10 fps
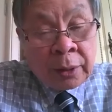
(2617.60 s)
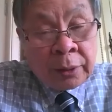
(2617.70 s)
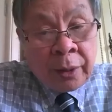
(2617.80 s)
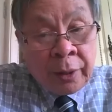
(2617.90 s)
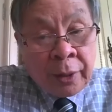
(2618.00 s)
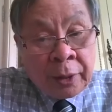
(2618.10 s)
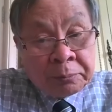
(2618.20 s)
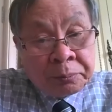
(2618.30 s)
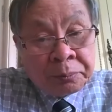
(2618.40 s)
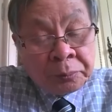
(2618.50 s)
that the,
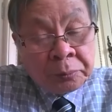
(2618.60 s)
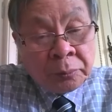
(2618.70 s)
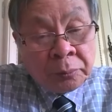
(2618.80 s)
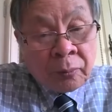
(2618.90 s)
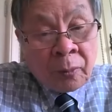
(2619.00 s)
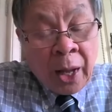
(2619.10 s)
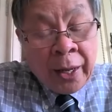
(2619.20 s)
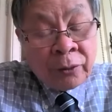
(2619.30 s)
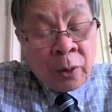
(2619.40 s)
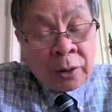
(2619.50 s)
um, I
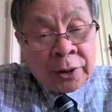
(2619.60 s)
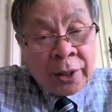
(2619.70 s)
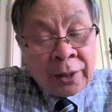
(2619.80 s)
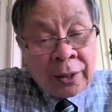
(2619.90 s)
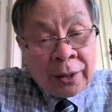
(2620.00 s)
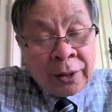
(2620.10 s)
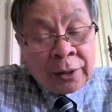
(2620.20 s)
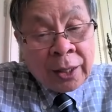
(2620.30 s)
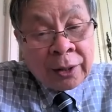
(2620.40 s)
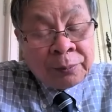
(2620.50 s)
have not seen any
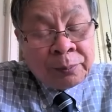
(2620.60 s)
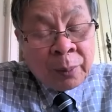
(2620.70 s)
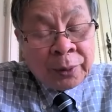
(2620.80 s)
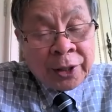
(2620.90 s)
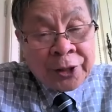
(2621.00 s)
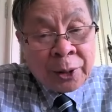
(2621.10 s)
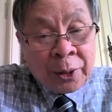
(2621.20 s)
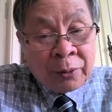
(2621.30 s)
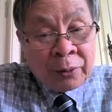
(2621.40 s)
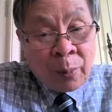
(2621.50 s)
kind of publication
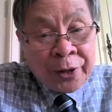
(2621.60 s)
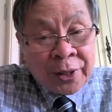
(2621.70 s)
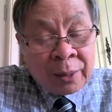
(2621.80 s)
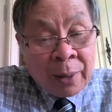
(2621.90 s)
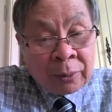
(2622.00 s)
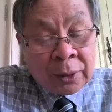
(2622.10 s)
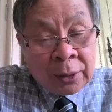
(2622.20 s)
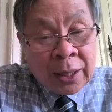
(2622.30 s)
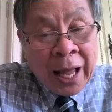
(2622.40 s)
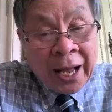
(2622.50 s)
information about
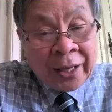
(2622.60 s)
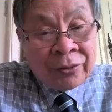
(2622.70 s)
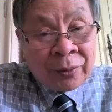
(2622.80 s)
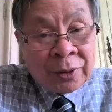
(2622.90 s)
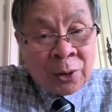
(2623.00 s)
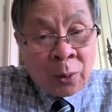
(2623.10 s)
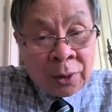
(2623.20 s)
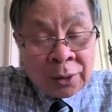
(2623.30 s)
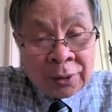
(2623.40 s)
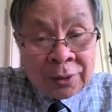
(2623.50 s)
the life of the
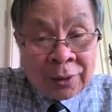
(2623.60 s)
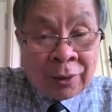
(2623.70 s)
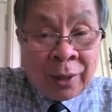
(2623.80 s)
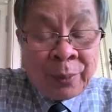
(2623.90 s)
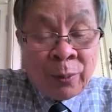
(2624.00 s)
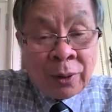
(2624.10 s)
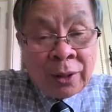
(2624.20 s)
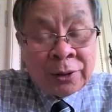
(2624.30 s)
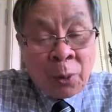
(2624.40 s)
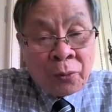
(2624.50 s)
roller. Okay, people
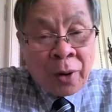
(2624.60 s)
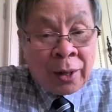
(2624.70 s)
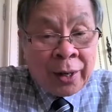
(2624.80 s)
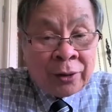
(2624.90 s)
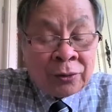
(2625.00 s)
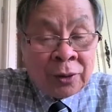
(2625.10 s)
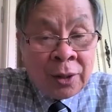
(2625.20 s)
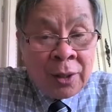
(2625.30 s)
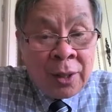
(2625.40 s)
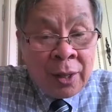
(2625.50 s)
so far have
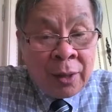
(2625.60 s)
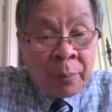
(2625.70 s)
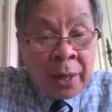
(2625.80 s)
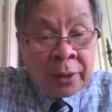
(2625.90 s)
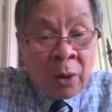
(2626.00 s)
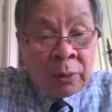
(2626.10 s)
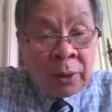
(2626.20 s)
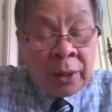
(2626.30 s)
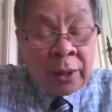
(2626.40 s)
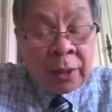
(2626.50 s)
made
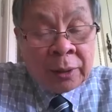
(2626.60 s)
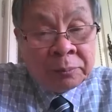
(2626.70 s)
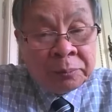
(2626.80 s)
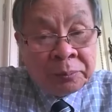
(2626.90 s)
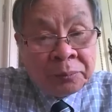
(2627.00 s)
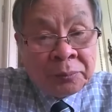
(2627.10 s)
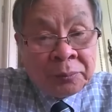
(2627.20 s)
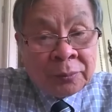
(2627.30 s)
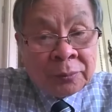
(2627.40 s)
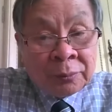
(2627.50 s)
only um,
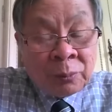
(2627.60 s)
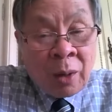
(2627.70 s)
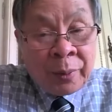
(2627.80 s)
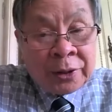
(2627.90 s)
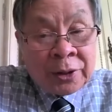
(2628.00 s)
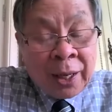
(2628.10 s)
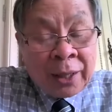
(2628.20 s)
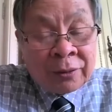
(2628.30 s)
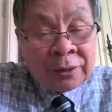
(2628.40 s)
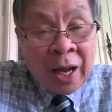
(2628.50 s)
probably some
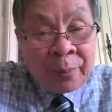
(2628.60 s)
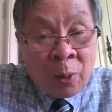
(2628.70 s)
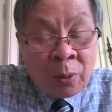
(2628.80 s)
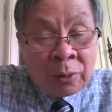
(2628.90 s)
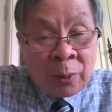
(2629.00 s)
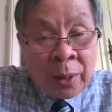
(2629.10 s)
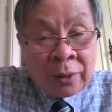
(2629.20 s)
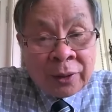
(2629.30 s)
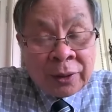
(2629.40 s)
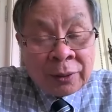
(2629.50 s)
kind of sample or
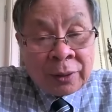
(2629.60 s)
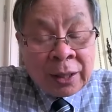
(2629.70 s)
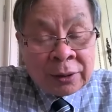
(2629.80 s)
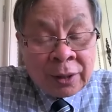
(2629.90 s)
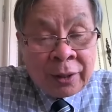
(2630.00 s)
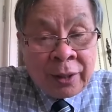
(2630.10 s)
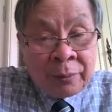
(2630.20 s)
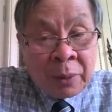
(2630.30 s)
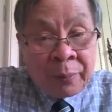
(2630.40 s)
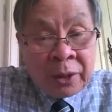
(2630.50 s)
whatever they study,
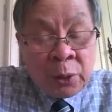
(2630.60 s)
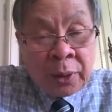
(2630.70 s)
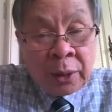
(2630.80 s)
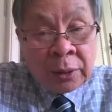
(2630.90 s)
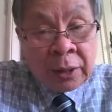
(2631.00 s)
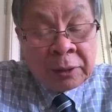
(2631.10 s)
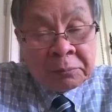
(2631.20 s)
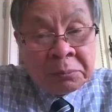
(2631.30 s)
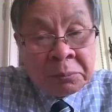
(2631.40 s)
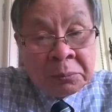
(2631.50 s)
maybe during um,